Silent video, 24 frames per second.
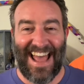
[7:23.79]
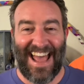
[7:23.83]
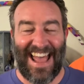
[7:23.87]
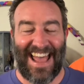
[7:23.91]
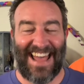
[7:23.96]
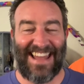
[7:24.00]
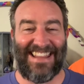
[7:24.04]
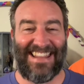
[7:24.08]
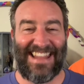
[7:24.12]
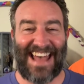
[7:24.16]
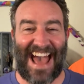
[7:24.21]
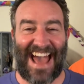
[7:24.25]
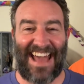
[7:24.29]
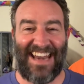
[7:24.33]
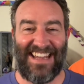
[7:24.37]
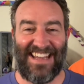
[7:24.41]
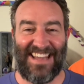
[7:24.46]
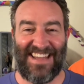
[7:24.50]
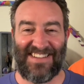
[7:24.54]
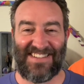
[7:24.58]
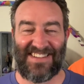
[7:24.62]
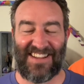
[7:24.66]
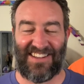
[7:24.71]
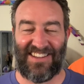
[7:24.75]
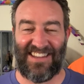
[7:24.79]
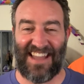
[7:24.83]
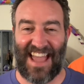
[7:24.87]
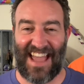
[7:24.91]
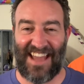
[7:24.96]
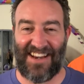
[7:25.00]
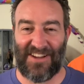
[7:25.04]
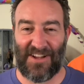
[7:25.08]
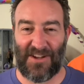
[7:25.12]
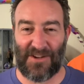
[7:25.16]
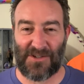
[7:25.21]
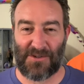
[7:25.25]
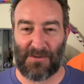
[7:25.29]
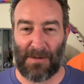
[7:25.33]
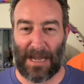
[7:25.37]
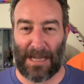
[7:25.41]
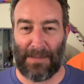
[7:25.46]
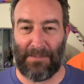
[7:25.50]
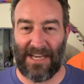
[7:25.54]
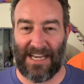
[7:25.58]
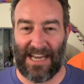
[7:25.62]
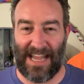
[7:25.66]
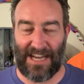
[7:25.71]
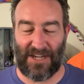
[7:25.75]
And that is Lando's
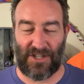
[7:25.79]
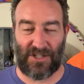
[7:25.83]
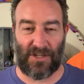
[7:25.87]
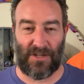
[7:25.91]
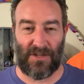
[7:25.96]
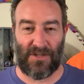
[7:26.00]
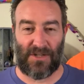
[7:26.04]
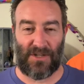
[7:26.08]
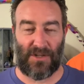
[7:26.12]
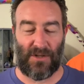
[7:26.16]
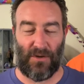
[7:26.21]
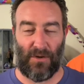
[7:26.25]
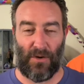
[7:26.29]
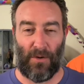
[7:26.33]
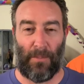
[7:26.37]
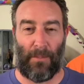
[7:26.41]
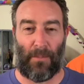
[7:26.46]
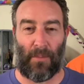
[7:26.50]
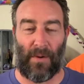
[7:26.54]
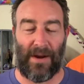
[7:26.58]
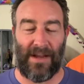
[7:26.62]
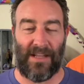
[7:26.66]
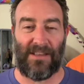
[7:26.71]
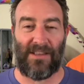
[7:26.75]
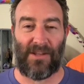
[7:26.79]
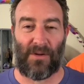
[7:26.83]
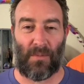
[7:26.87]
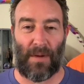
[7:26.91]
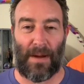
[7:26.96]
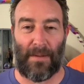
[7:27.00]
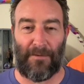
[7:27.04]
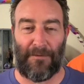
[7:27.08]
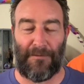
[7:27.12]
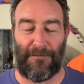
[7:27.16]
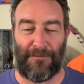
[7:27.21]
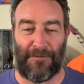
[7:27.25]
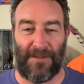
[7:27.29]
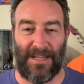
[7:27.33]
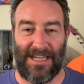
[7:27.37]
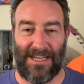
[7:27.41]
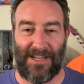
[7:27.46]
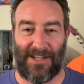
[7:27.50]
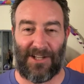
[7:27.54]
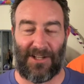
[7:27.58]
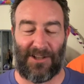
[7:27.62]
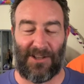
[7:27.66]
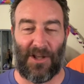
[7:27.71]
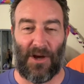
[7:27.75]
recommendation to bring the Rebel
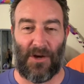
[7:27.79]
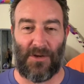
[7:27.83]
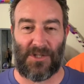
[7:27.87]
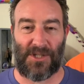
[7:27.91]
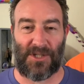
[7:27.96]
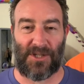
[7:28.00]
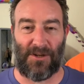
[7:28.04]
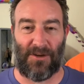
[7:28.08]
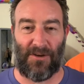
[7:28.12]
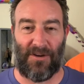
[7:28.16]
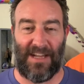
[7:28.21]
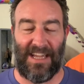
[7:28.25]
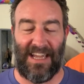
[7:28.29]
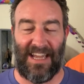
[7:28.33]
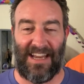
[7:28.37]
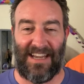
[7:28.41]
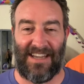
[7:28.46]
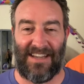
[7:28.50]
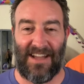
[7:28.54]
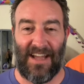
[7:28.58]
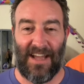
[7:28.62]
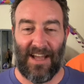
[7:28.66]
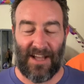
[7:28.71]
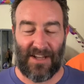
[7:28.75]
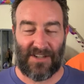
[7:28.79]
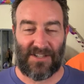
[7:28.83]
fleet closer in